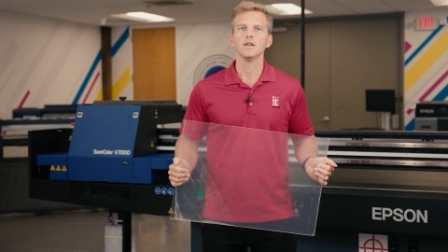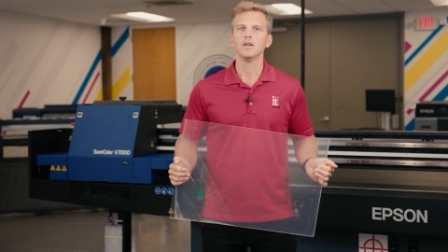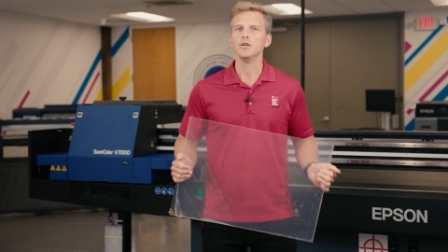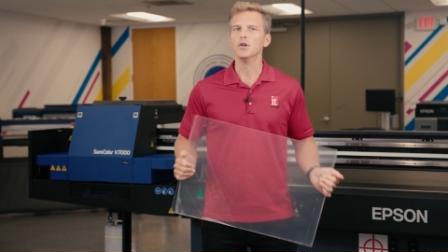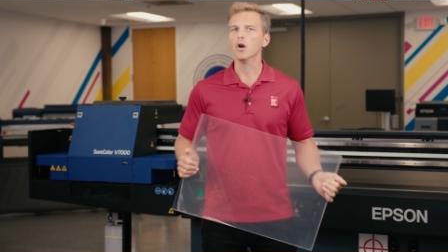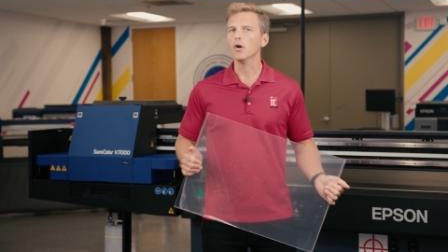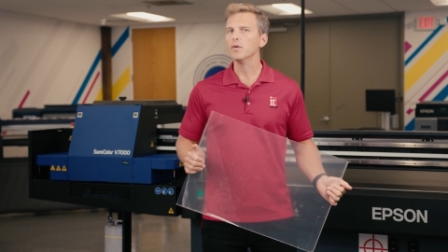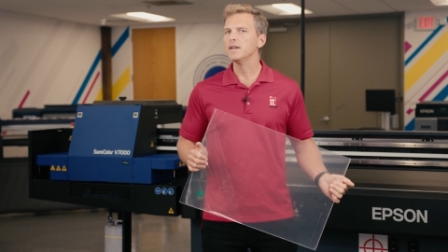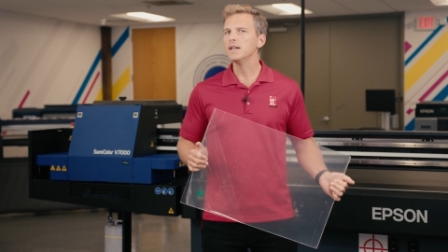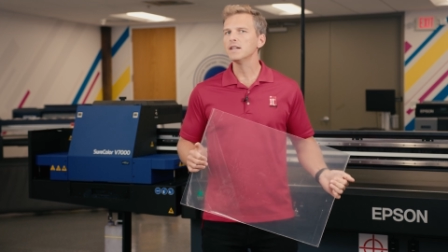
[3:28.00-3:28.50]
You
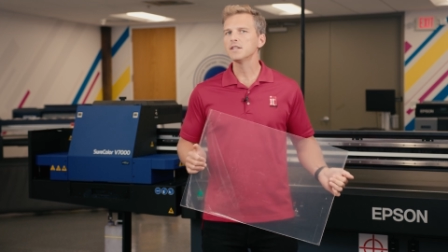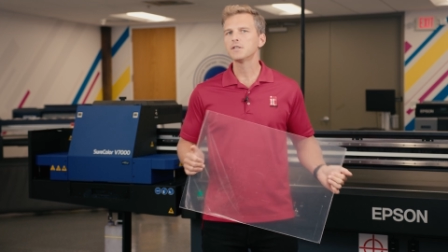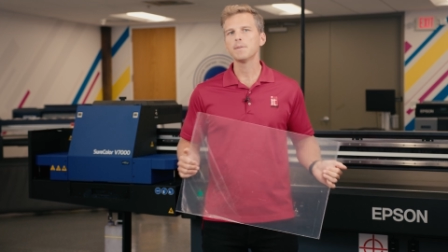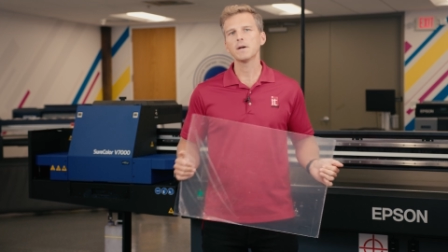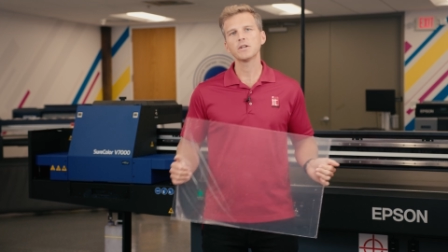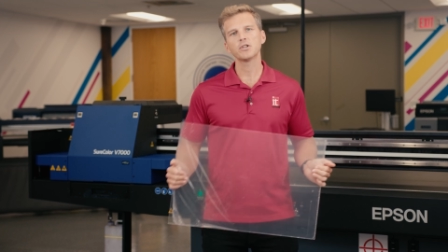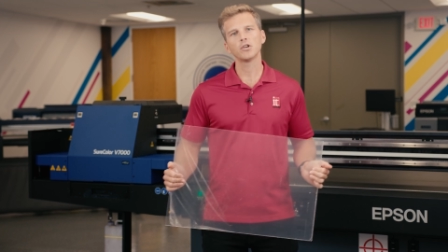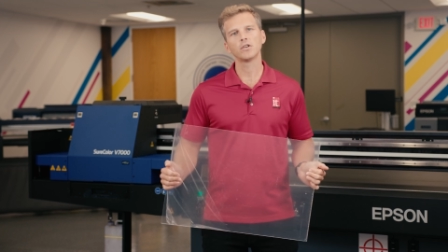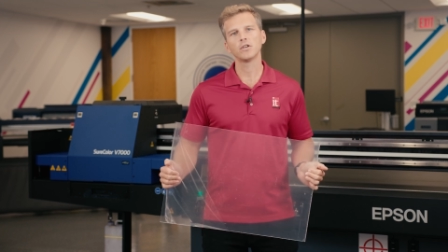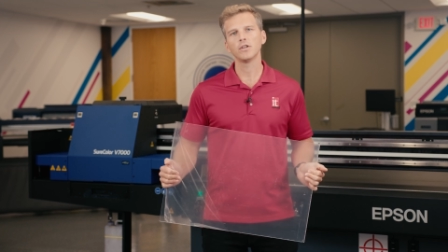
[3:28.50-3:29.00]
don't need a
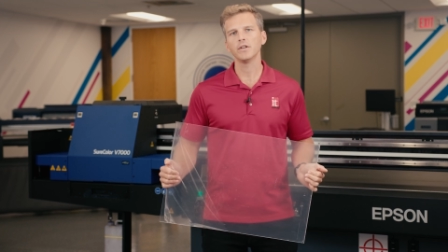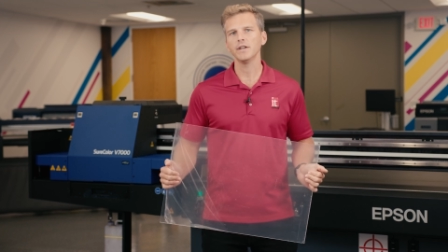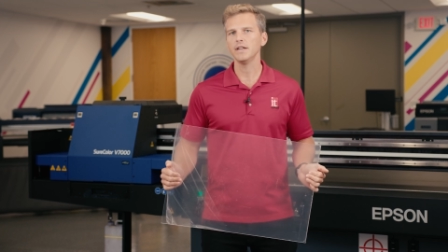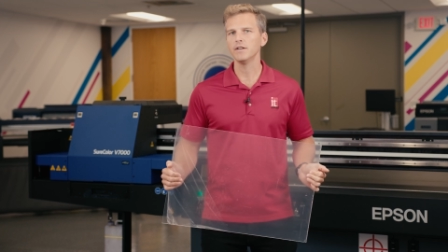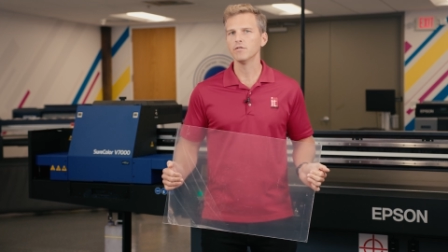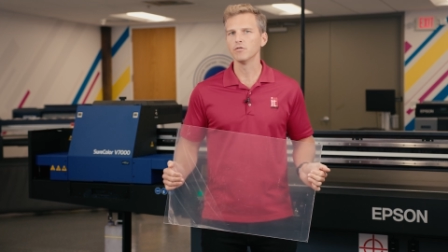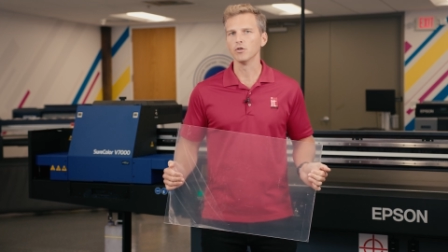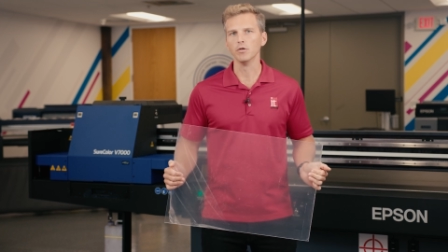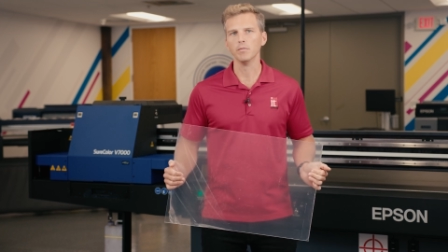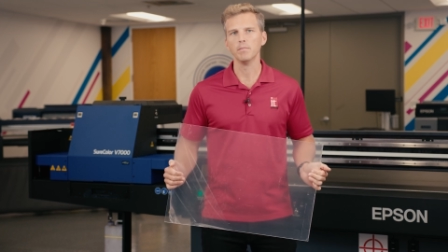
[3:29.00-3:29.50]
special clean
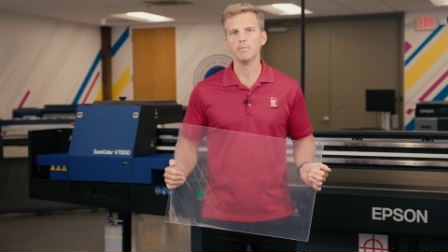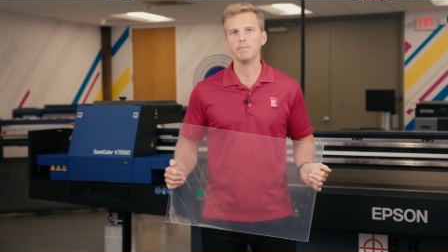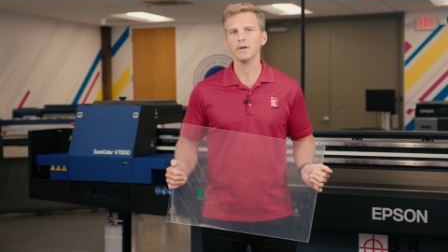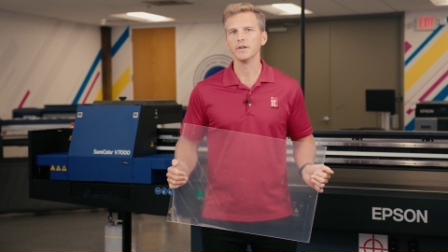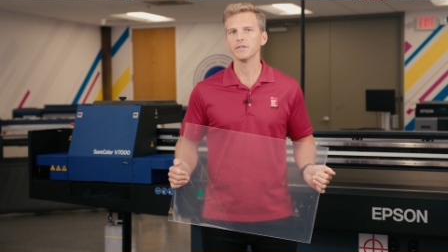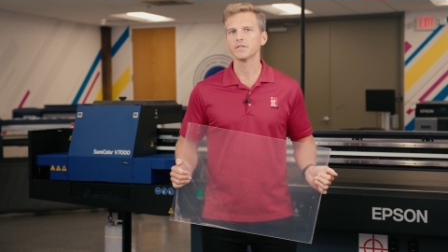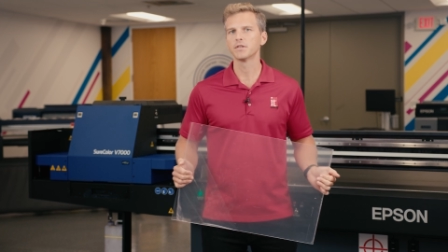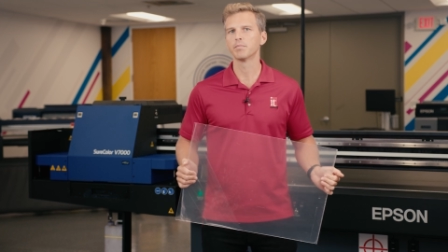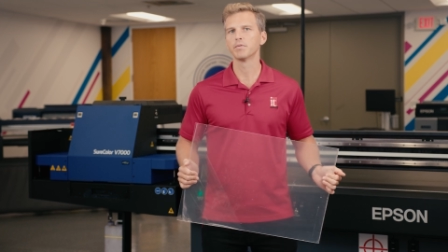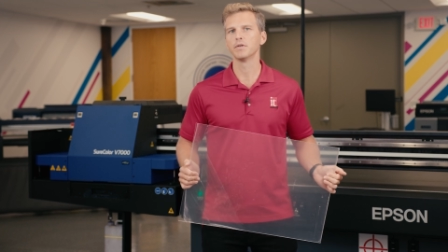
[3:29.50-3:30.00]
room
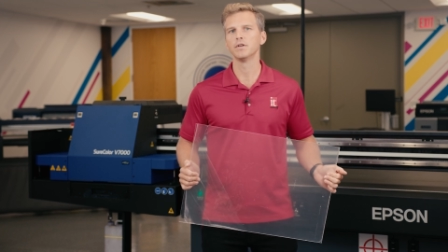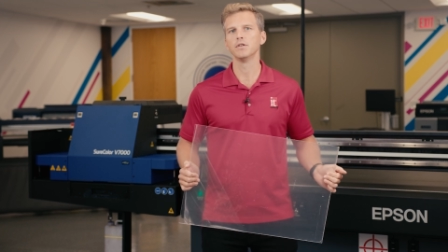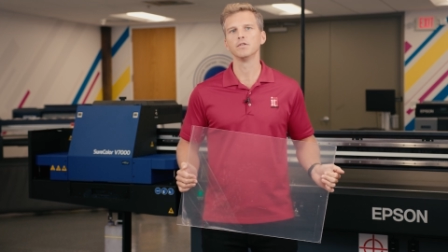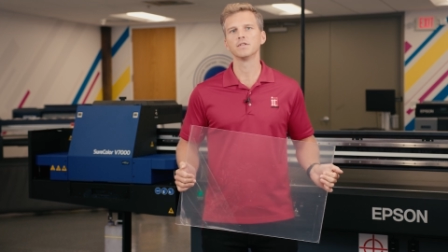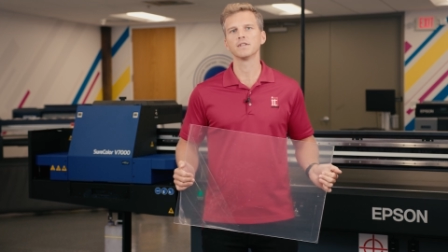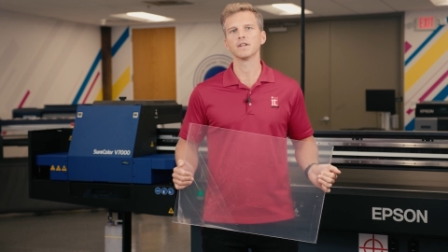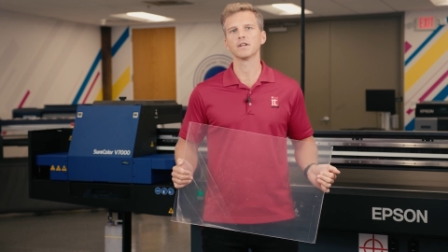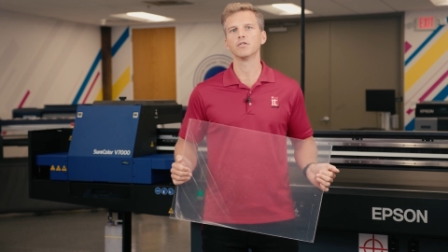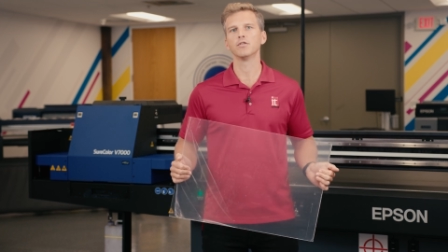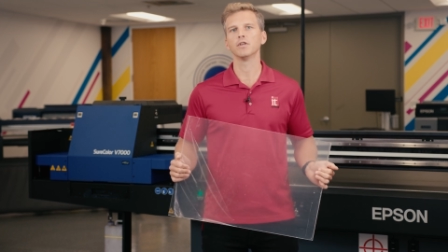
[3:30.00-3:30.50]
built to
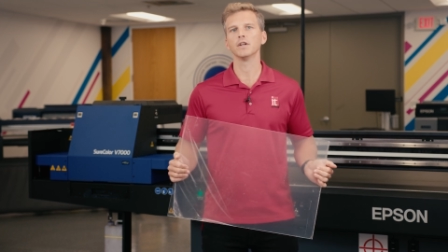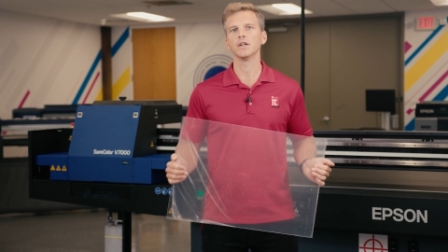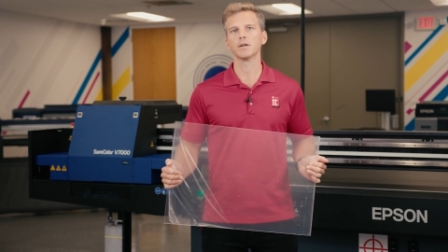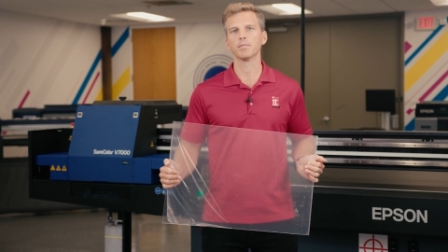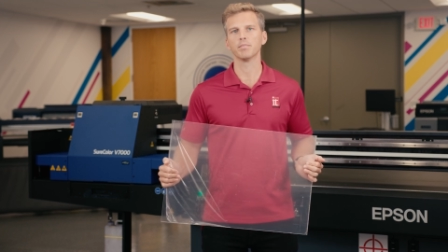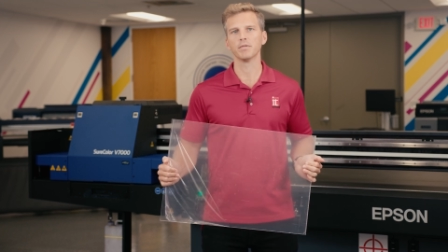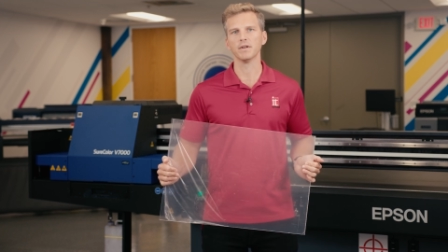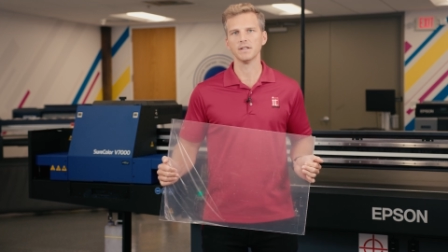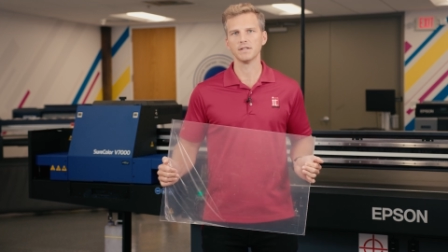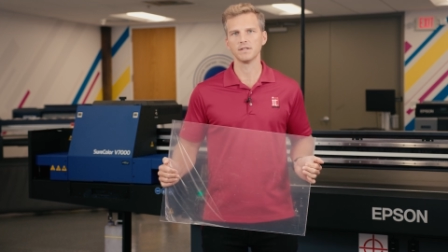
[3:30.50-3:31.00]
produce acrylic
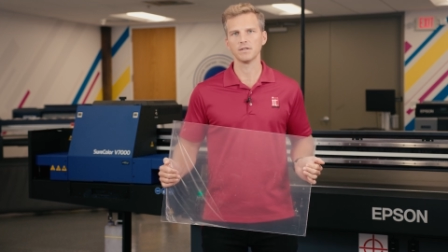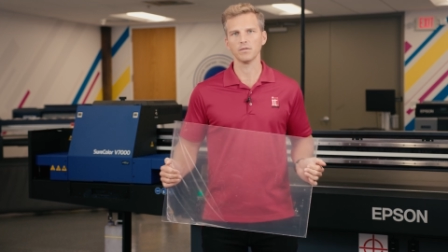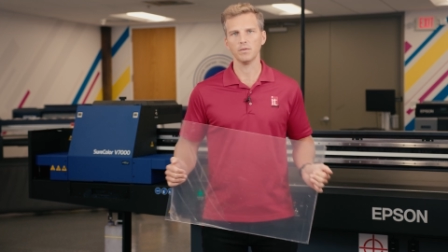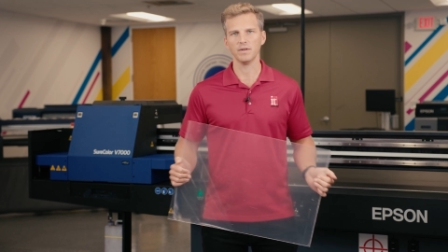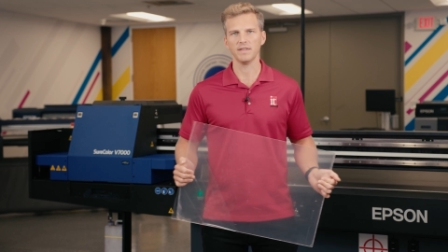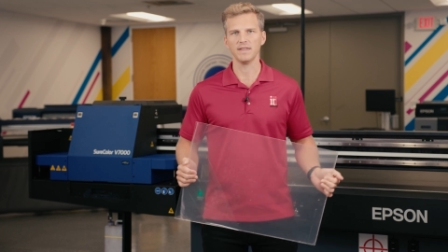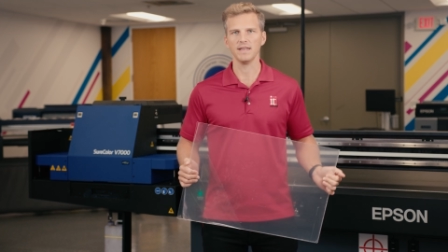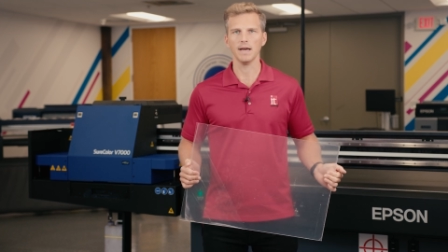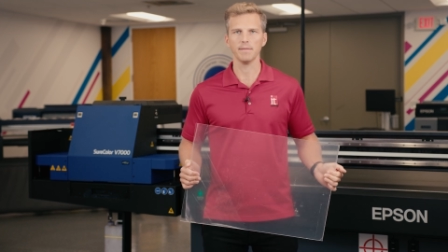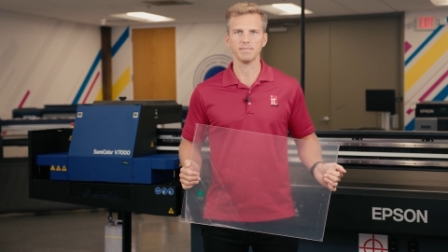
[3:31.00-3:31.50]
prints
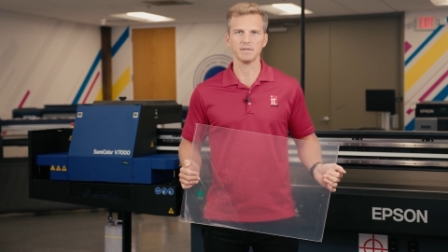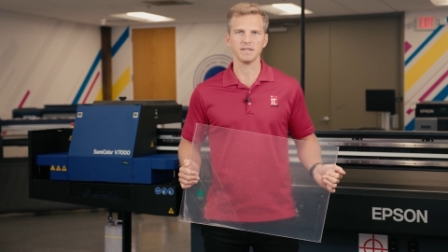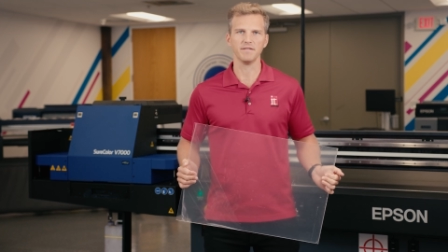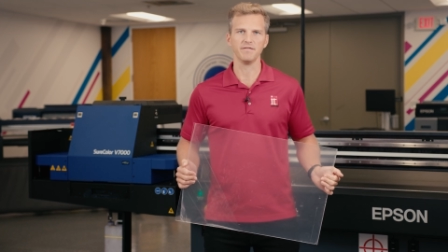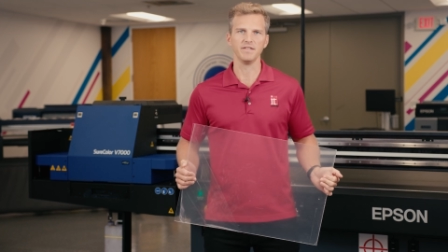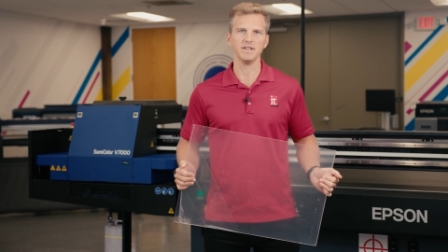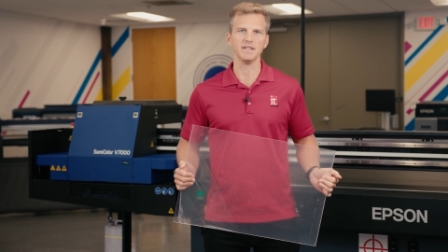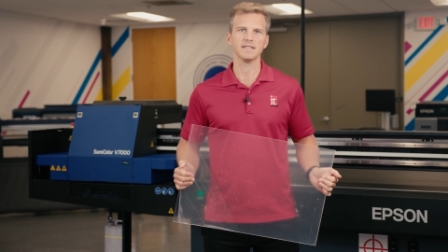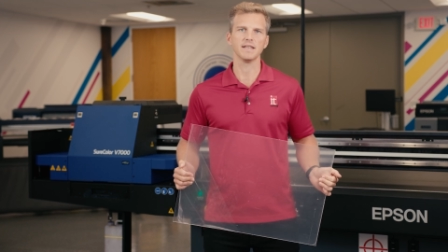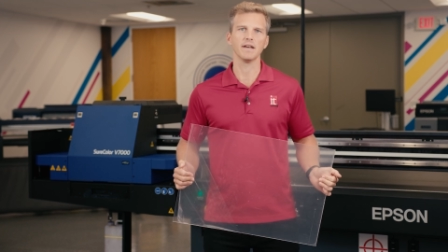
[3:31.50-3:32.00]
with the Epson
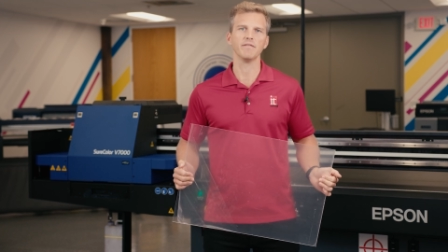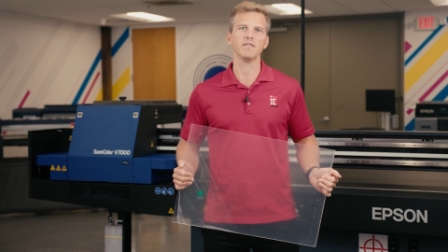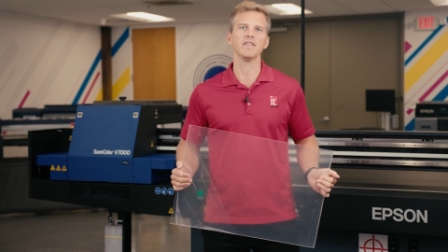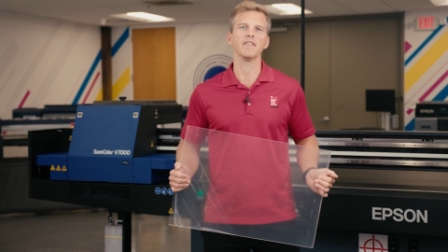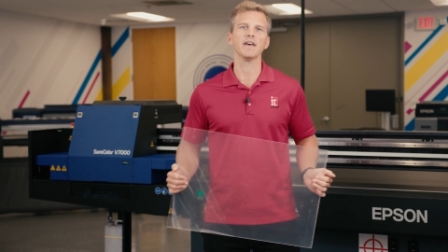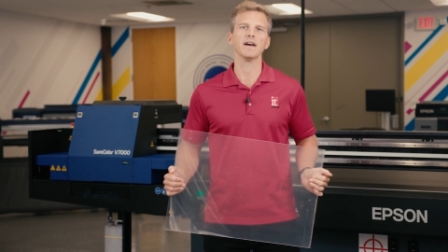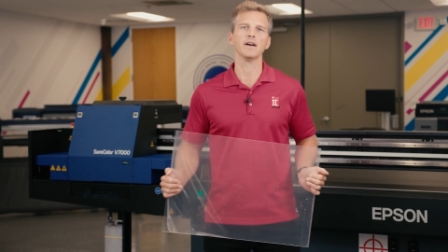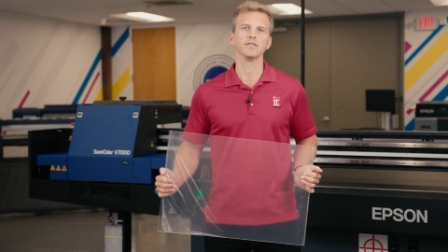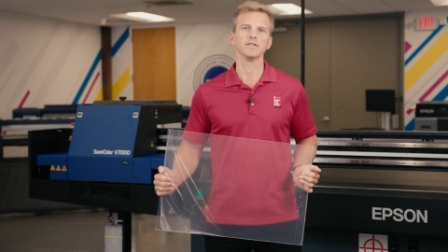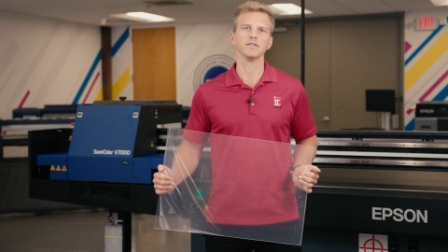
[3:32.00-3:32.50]
V seven
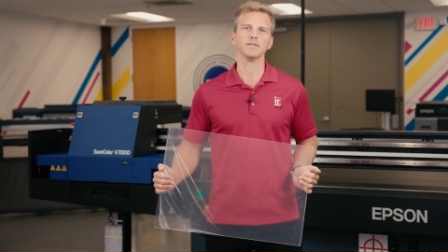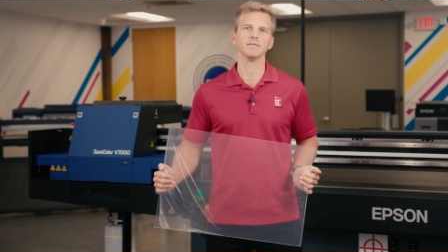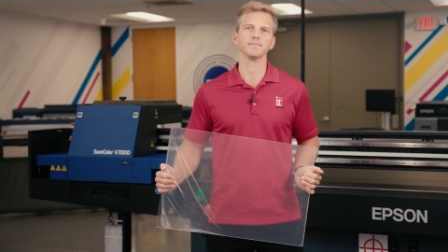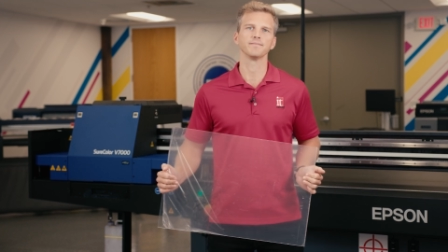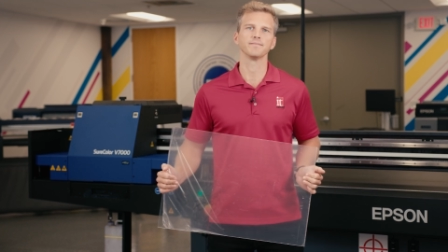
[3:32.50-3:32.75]
thousand.